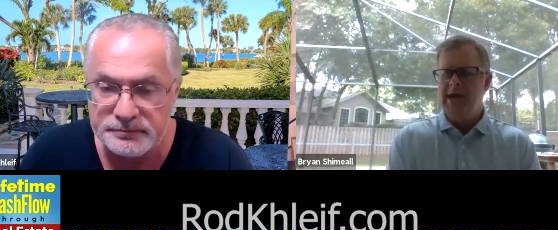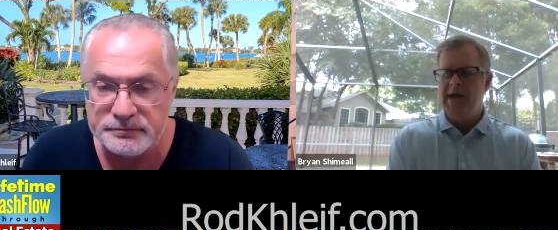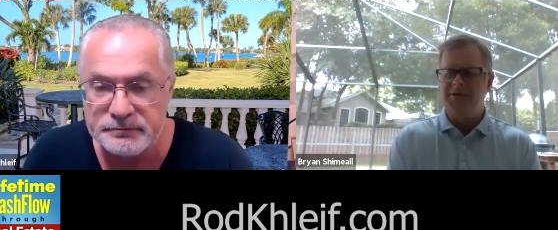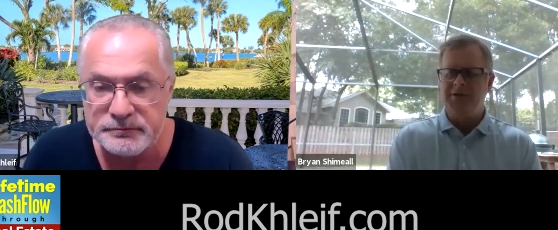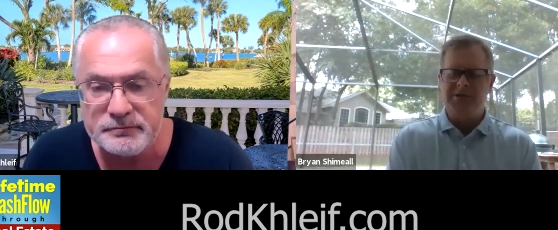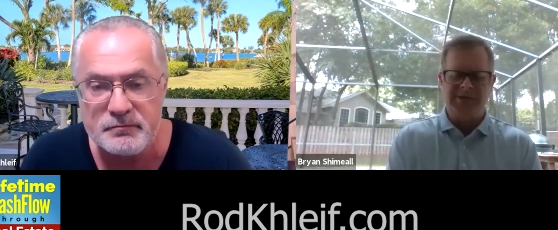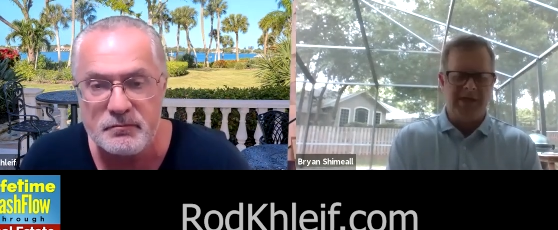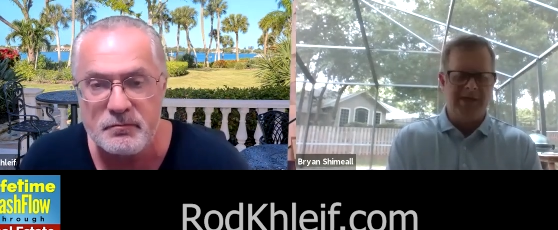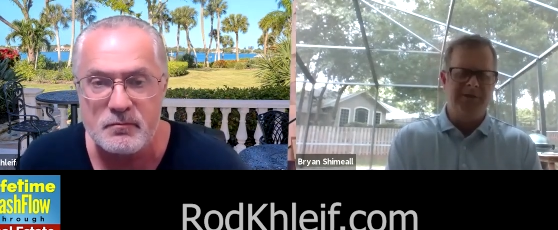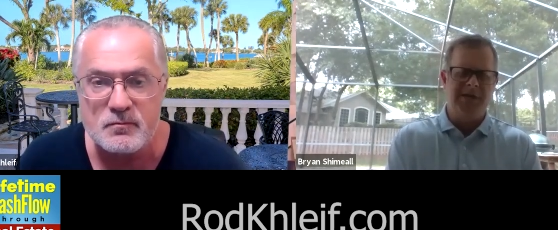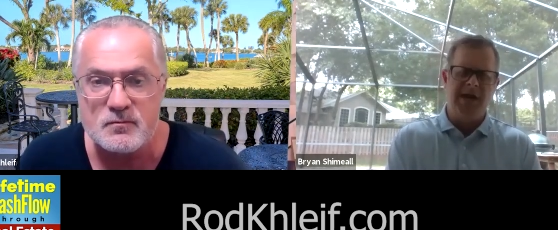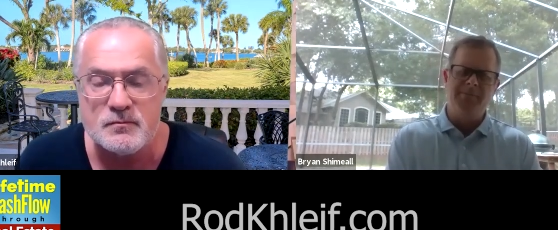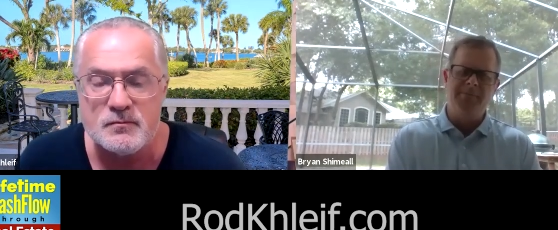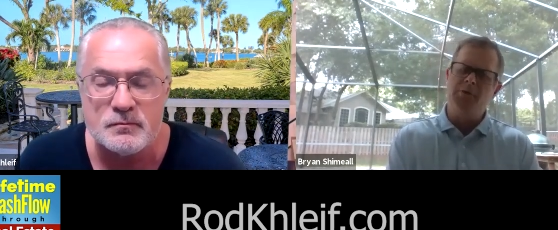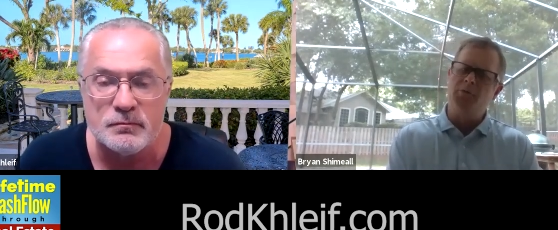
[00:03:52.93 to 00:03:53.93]
Speaker 1: at the same
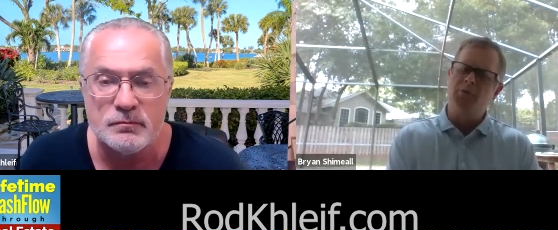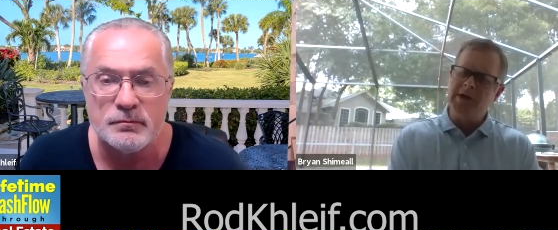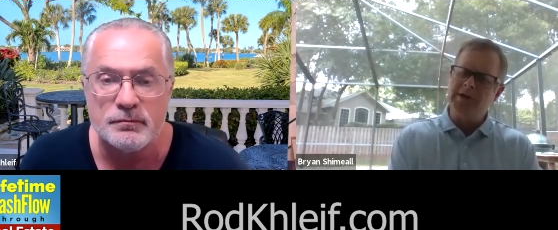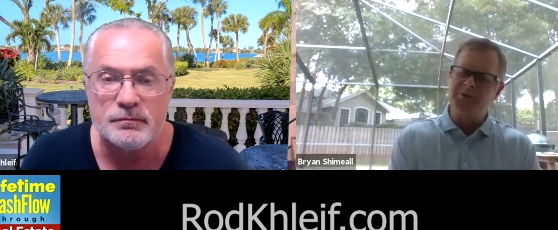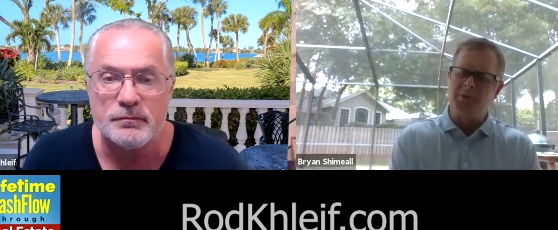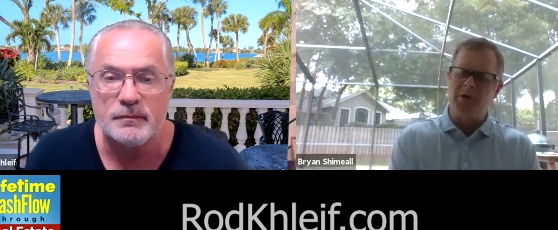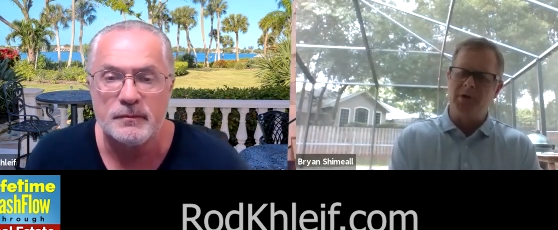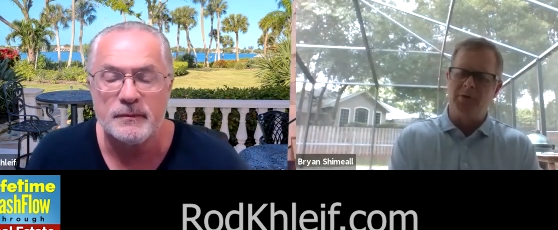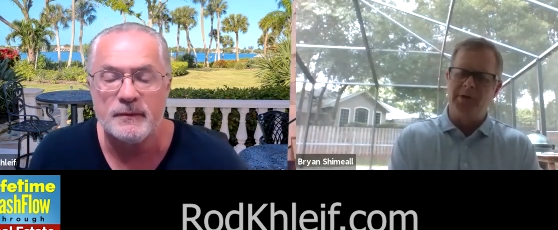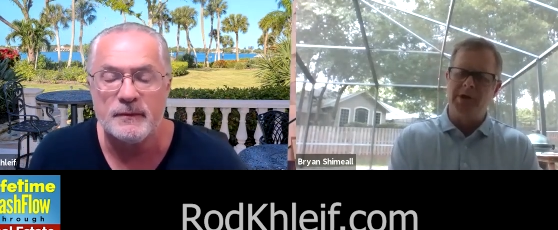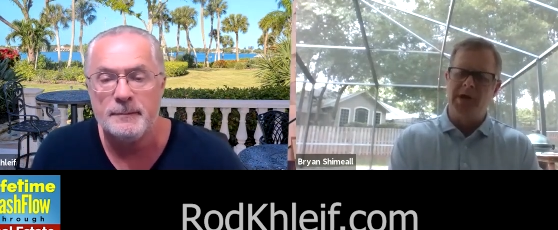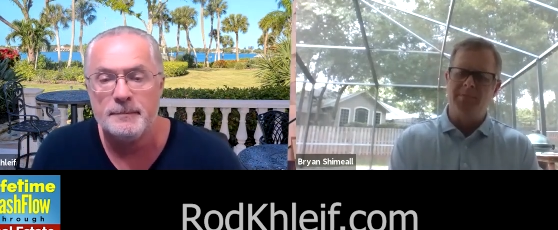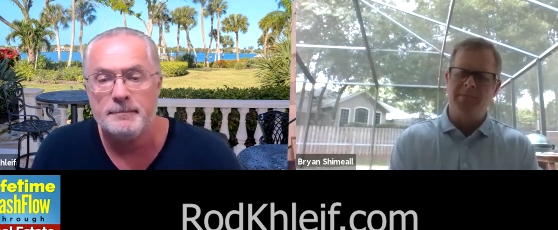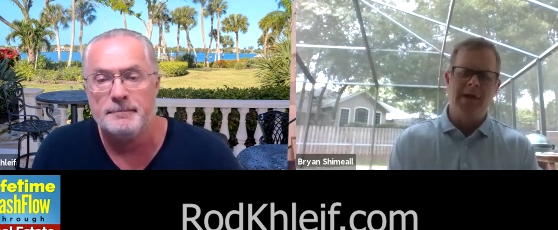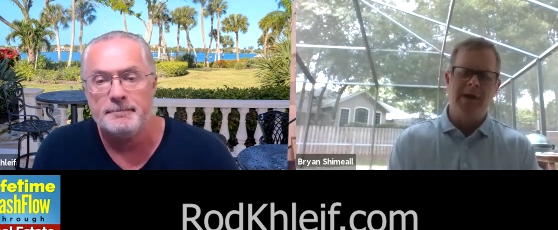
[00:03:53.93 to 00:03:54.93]
time that rates were going
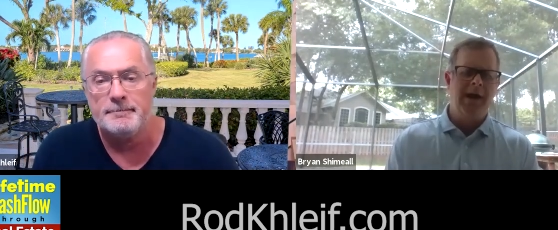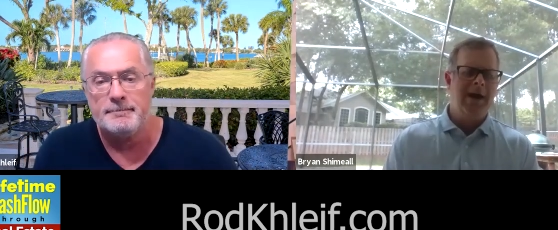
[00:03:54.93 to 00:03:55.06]
up,